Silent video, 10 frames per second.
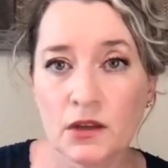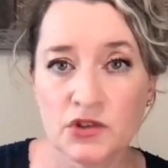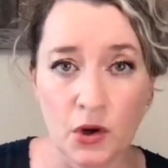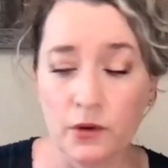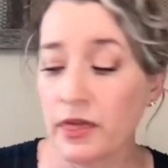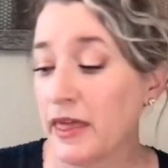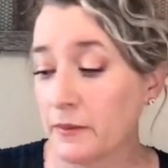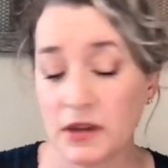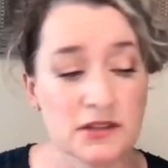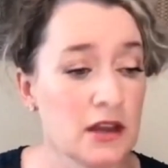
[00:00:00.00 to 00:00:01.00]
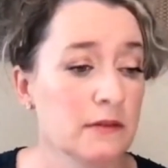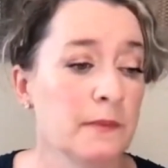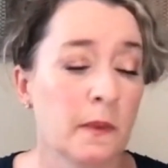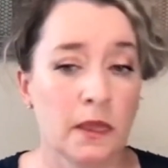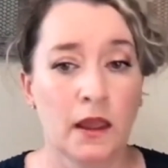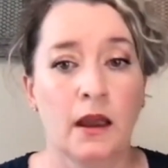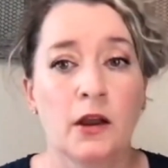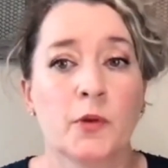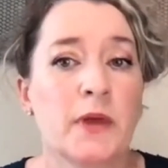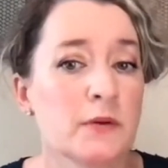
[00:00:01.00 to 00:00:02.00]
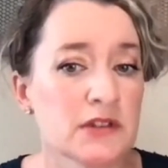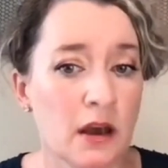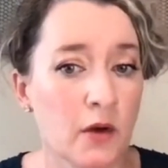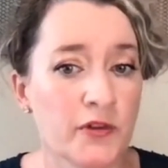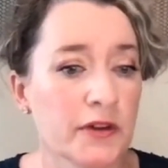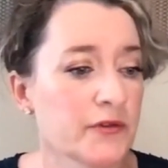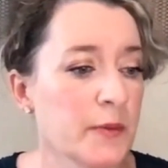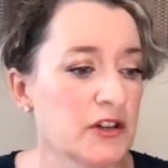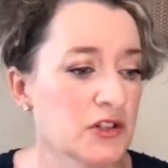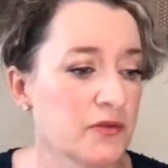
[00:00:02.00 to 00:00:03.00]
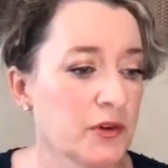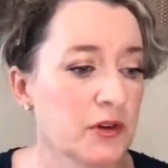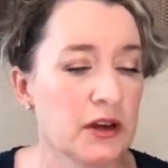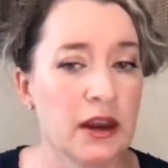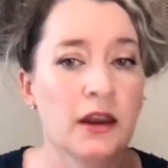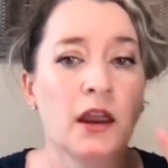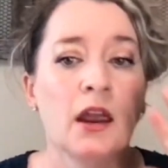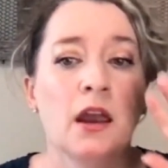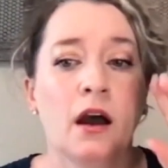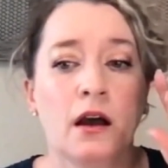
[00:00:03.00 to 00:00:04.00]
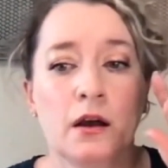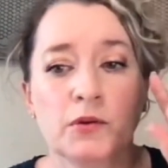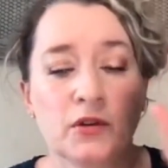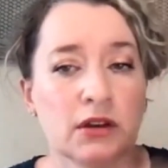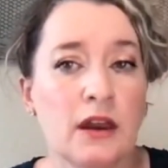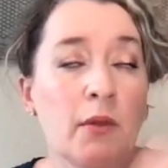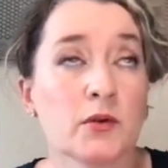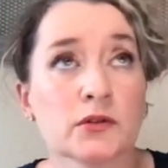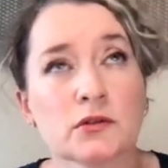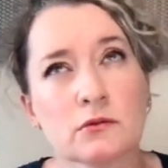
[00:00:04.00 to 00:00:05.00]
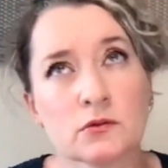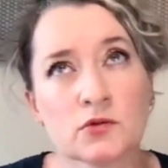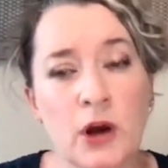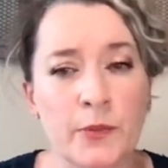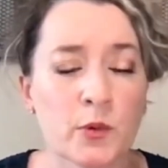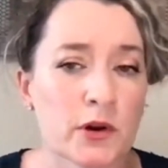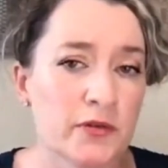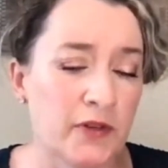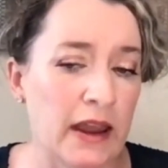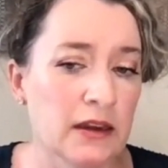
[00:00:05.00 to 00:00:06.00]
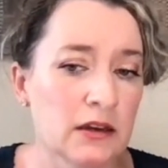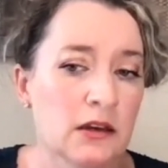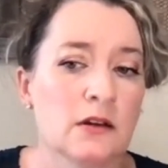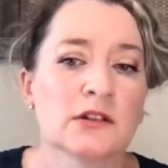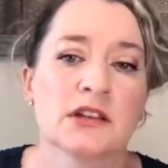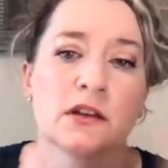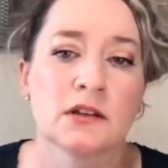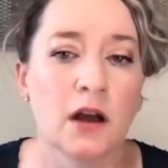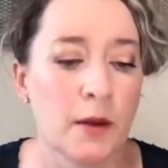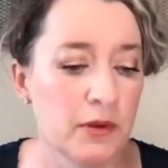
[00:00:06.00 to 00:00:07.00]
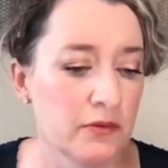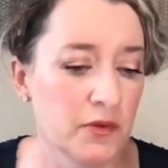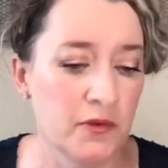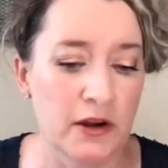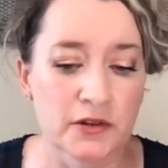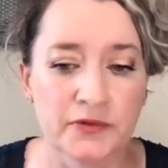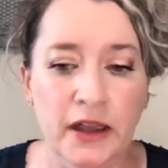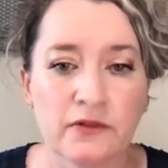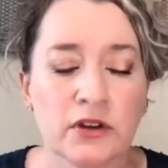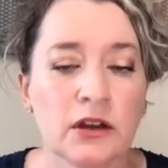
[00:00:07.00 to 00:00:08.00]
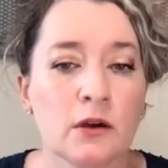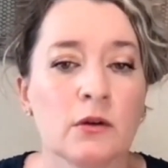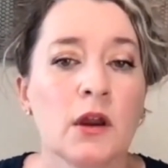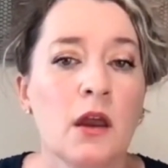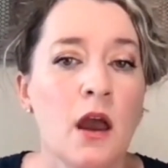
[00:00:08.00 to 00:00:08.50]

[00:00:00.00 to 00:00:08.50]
So that being said, I hope that was helpful information for you today. You can drop the word fight in here to get the copy of the fight or flight video.